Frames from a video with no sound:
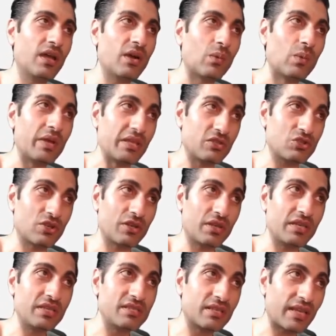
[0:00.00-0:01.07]
which
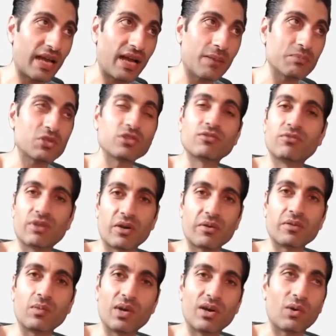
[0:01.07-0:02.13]
is captured very
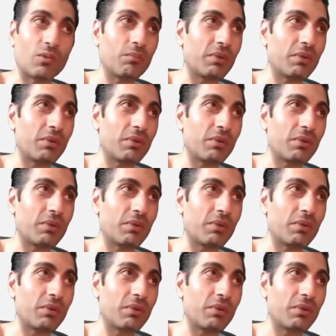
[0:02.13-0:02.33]
well